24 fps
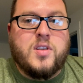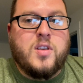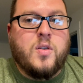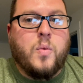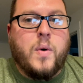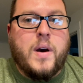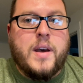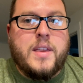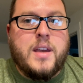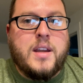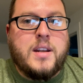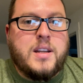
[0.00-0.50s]
The
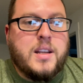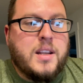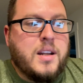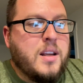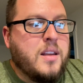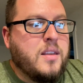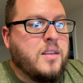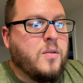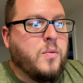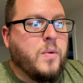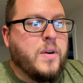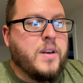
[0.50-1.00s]
way they did
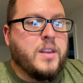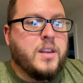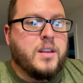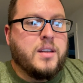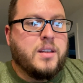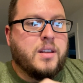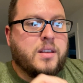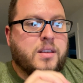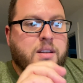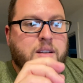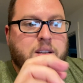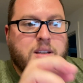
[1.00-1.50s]
it, the way they
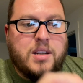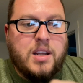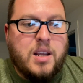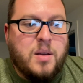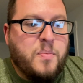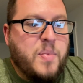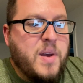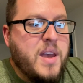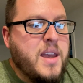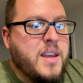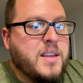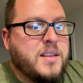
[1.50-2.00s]
did the
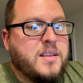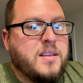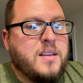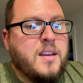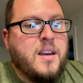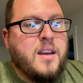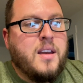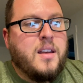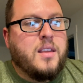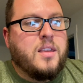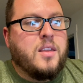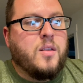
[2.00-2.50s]
sneak peeks,
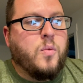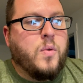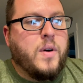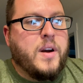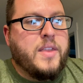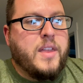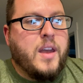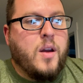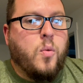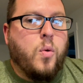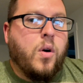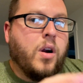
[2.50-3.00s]
the way
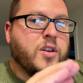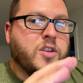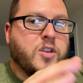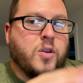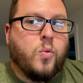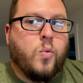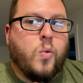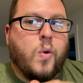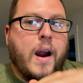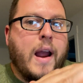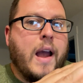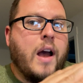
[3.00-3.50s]
they worked
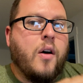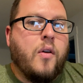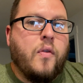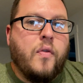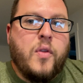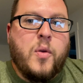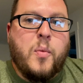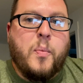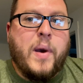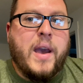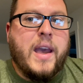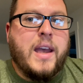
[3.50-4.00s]
around
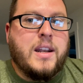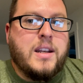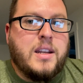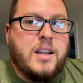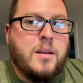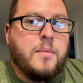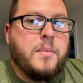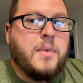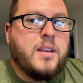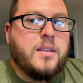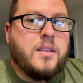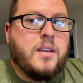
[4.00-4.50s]
the
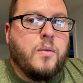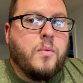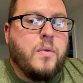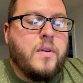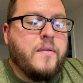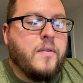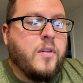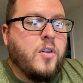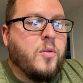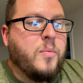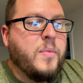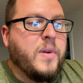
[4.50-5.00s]
pandemic that
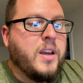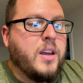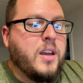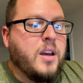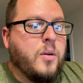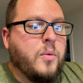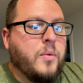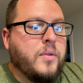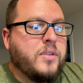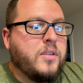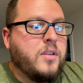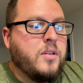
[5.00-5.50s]
we've all been
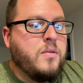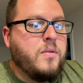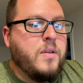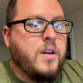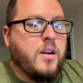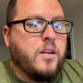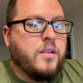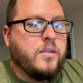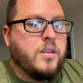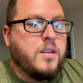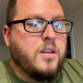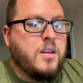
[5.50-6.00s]
going through
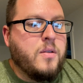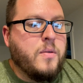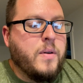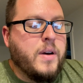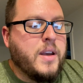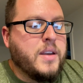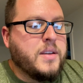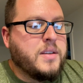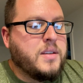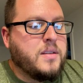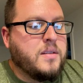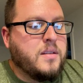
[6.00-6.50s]
here in the
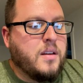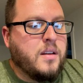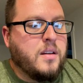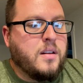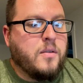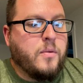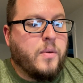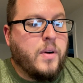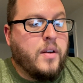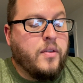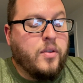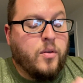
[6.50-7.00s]
U.S.
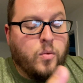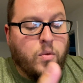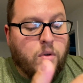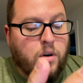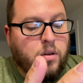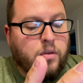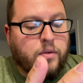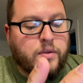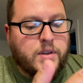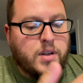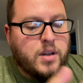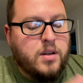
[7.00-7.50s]
and around the
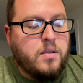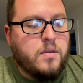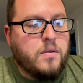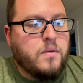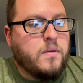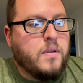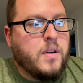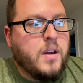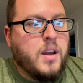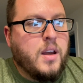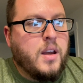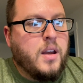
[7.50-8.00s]
world too.
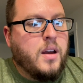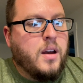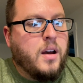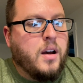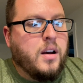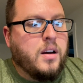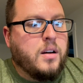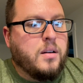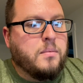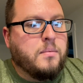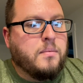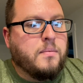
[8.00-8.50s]

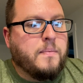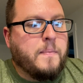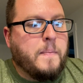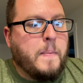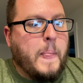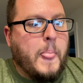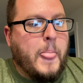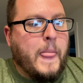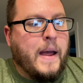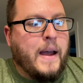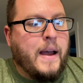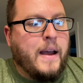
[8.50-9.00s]

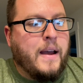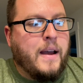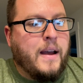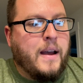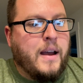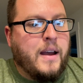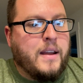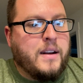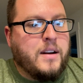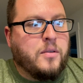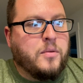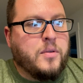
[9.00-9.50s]

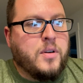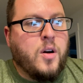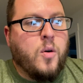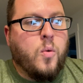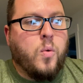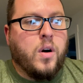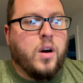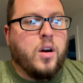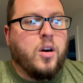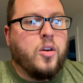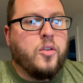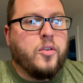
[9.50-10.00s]
I don't know
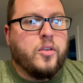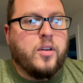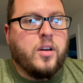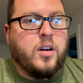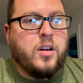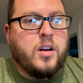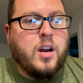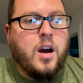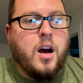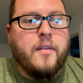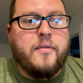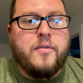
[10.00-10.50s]
where all they're
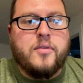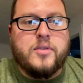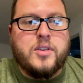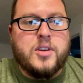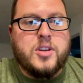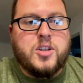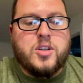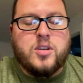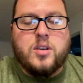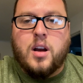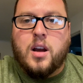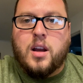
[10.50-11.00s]
going to offer
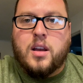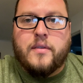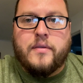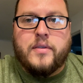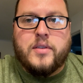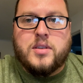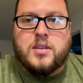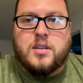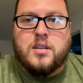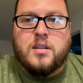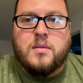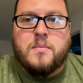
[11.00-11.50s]
this truck, if
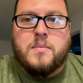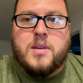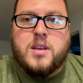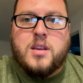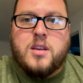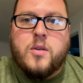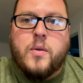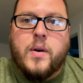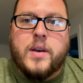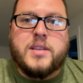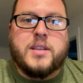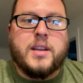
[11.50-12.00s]
it's going to be
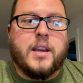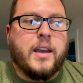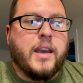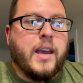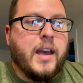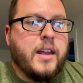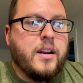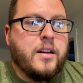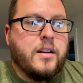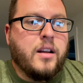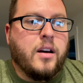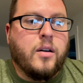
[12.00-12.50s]
U.S. and
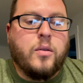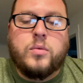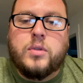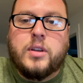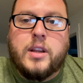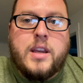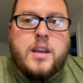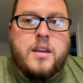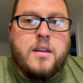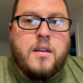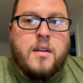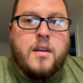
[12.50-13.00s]
Canada only.